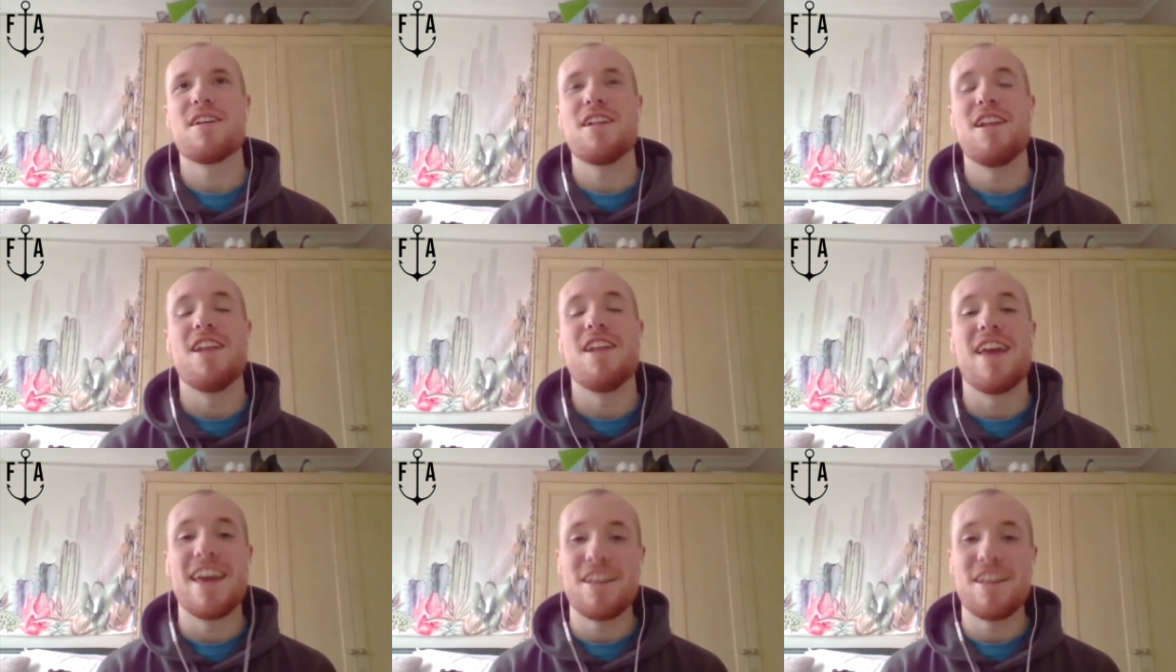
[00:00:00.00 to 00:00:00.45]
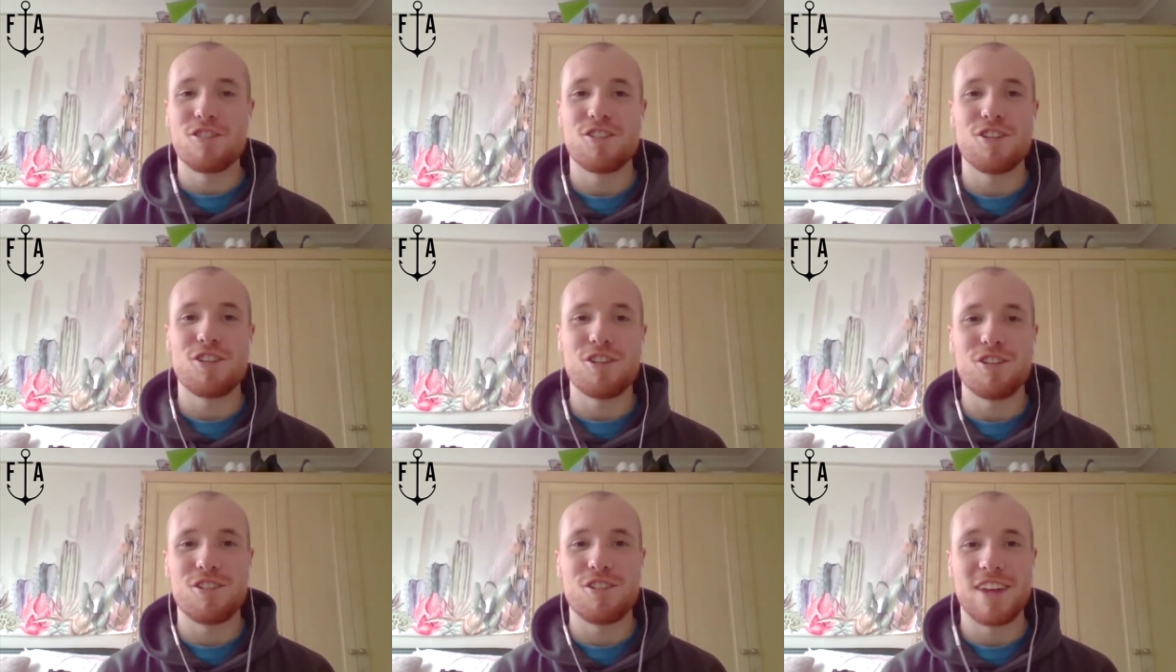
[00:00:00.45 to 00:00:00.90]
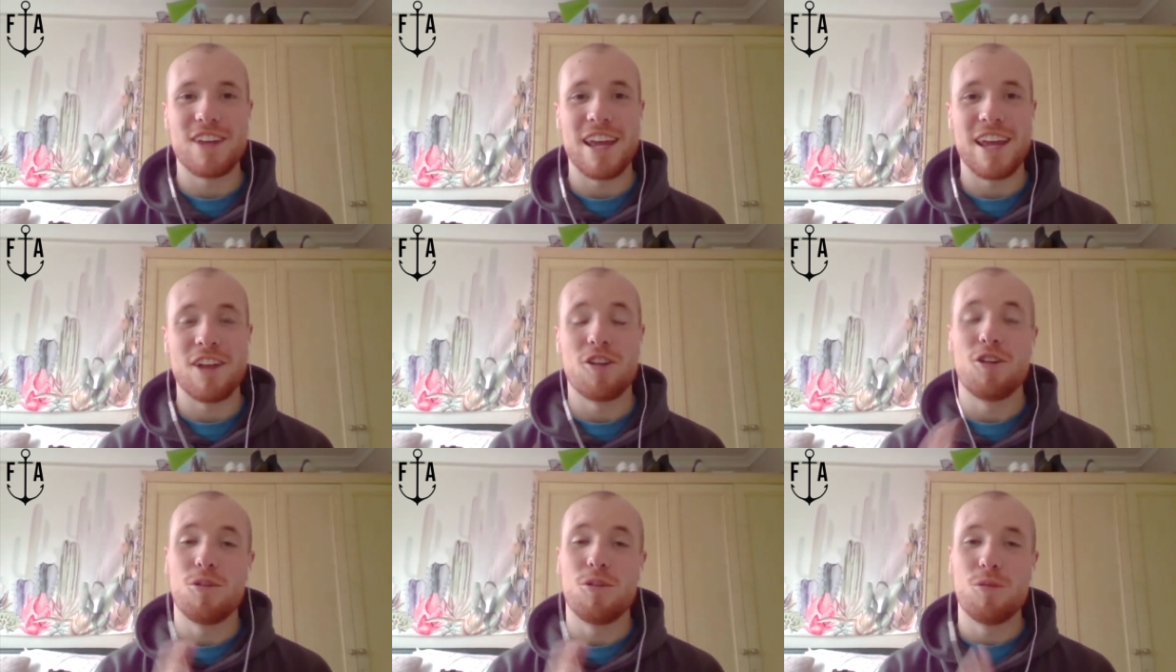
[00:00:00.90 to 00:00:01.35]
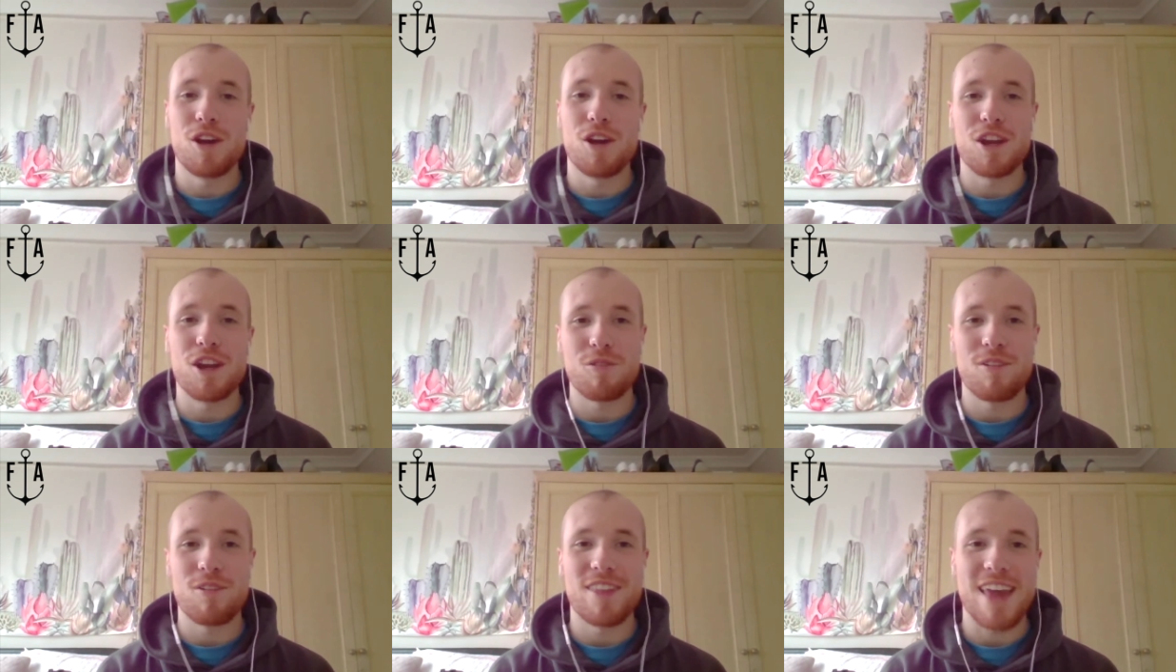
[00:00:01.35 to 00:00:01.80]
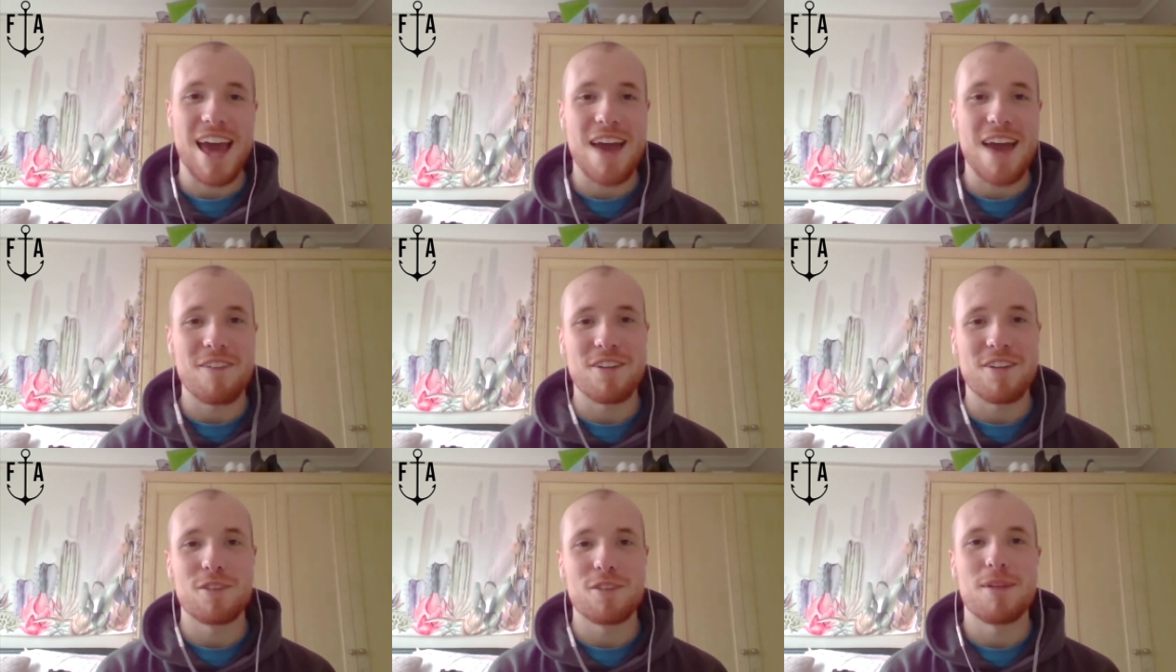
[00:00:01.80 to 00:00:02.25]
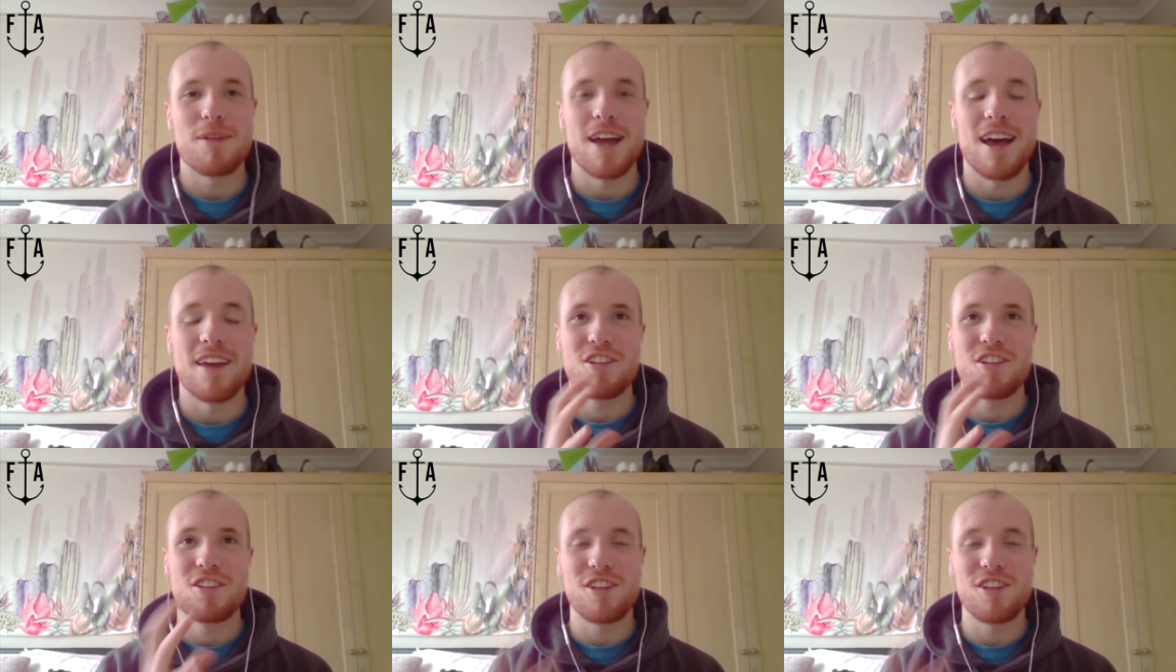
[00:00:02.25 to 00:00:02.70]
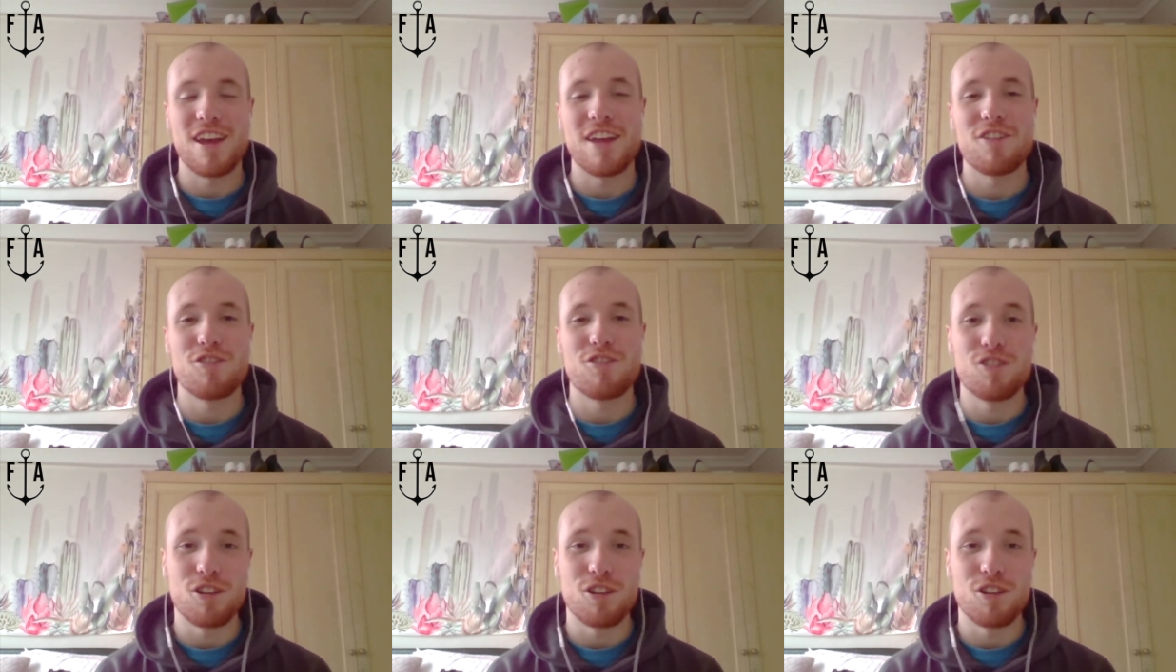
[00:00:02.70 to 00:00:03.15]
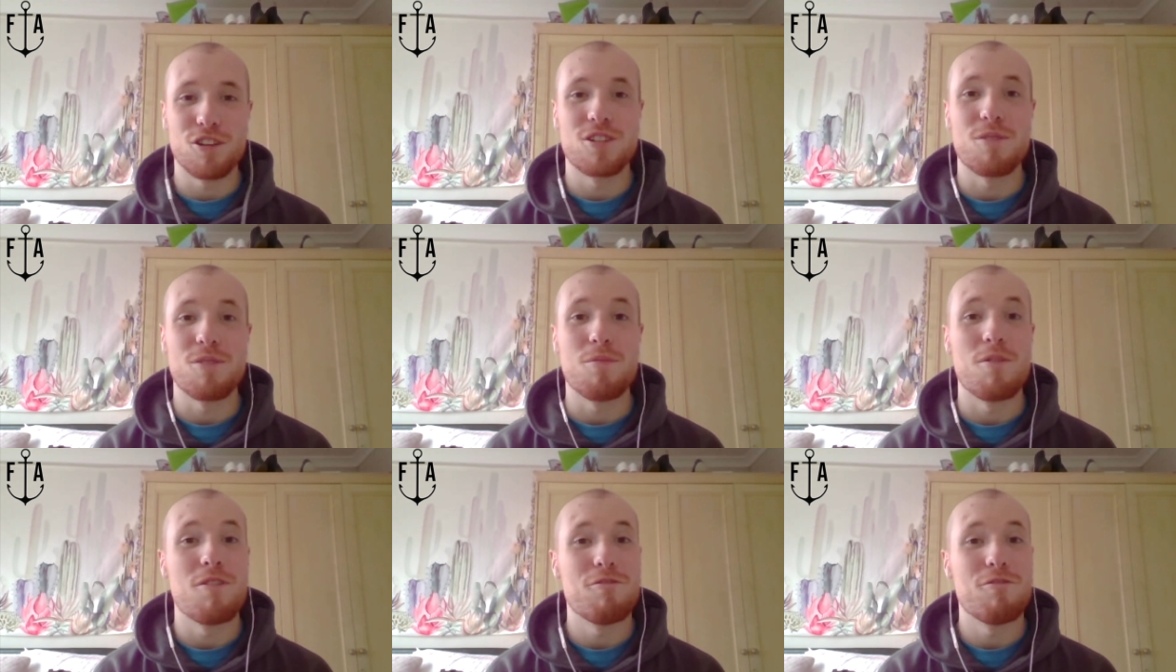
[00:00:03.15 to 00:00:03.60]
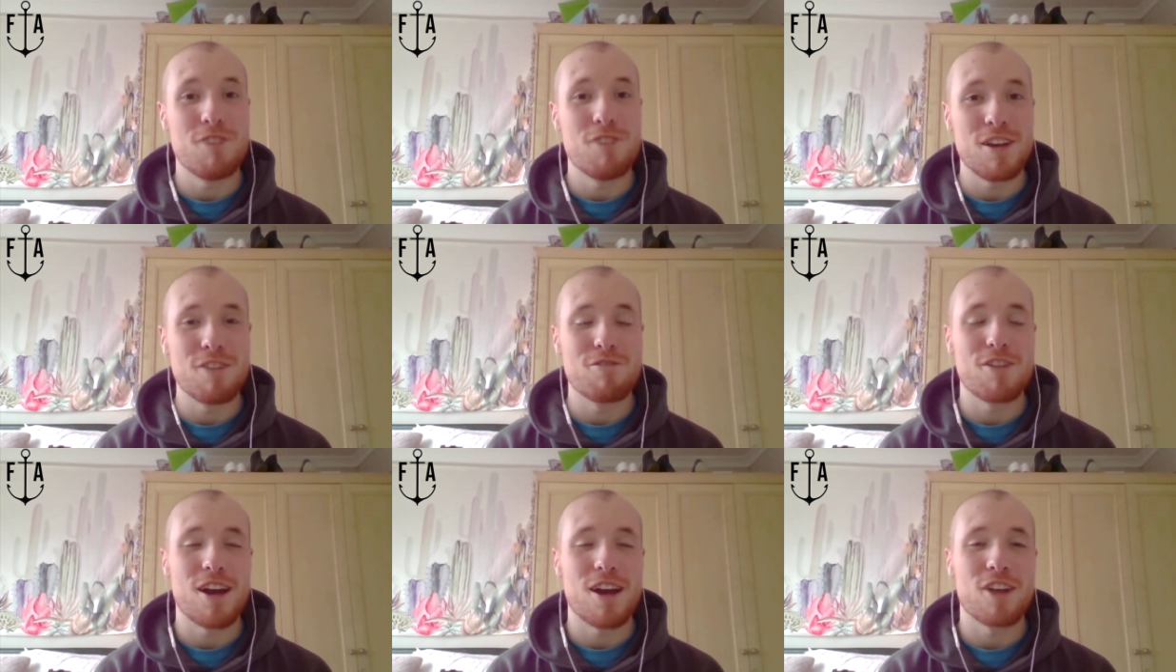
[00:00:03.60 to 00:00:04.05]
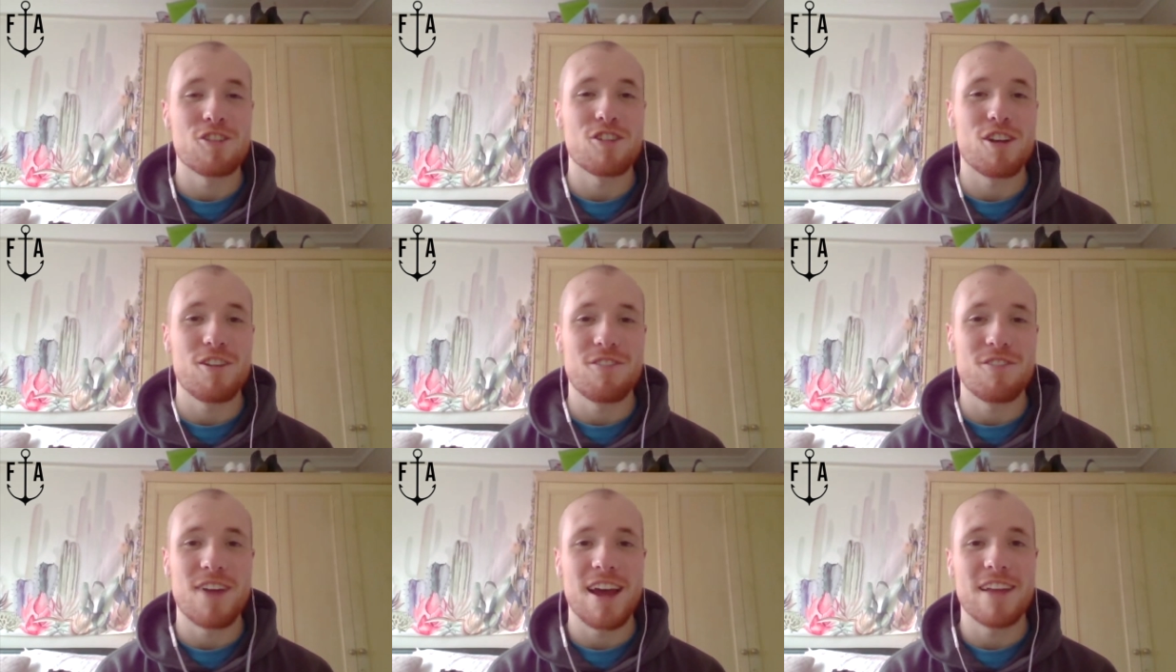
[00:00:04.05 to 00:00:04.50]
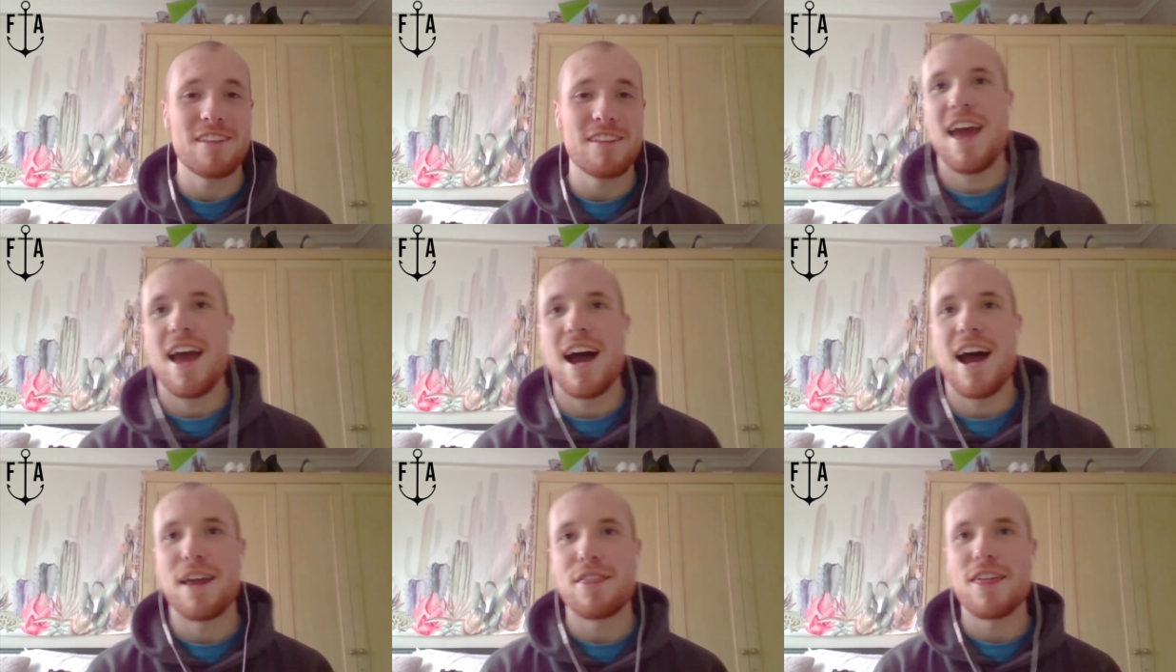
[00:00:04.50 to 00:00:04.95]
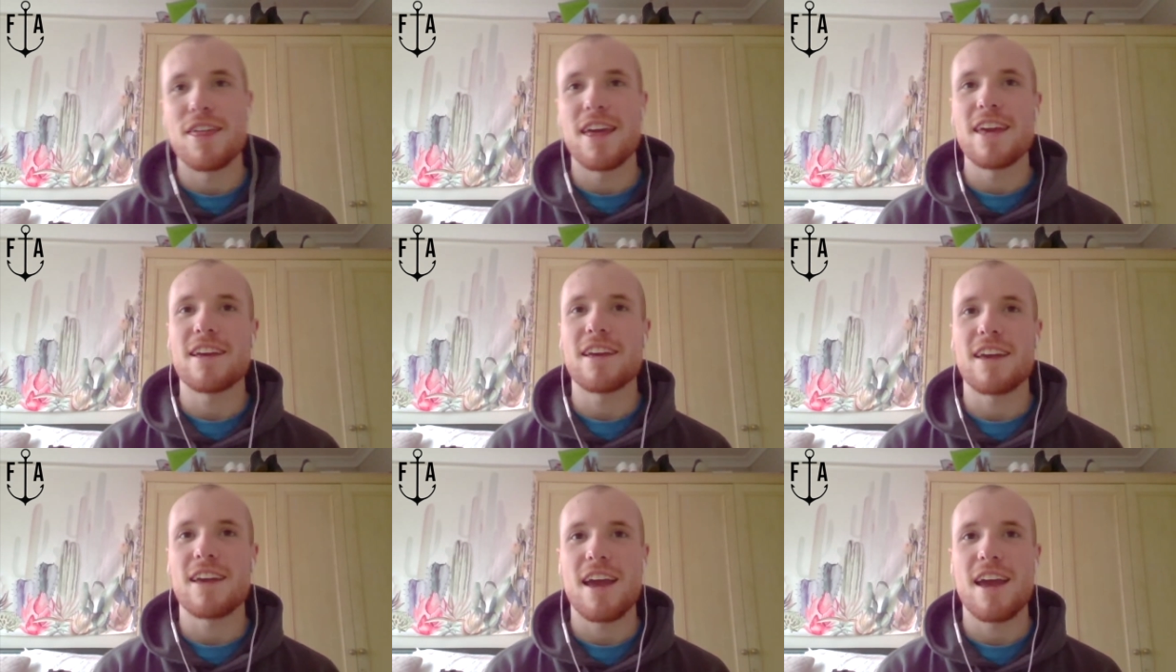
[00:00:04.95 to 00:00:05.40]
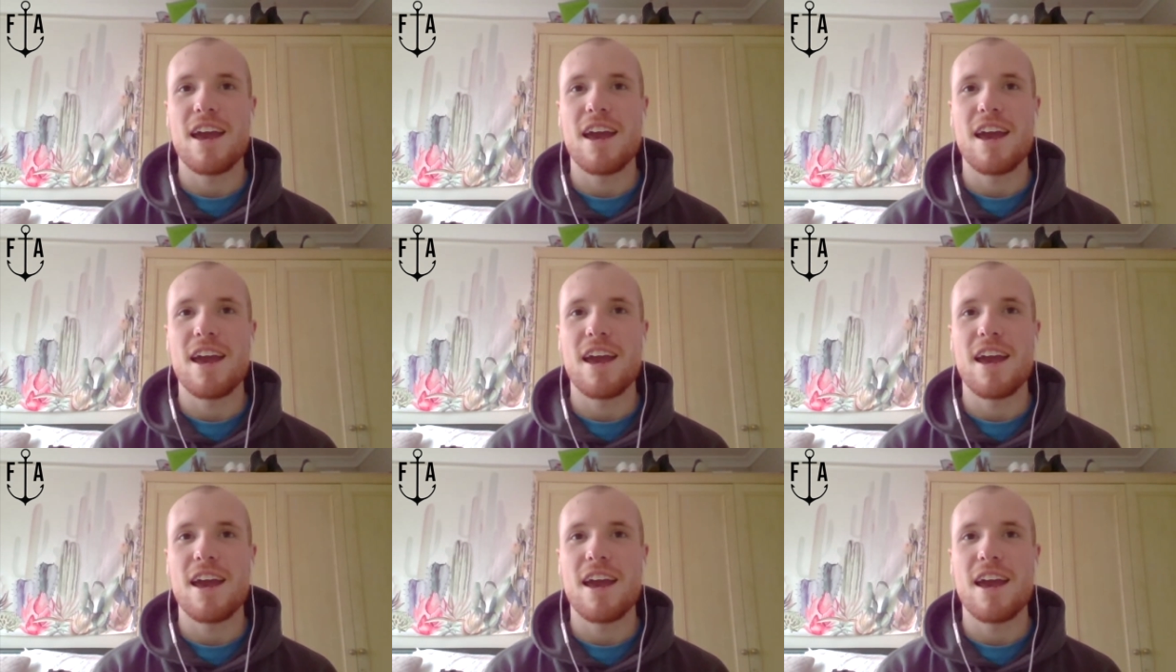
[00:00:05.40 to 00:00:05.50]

introducing or working with the FX Plus to introduce some refresher events i think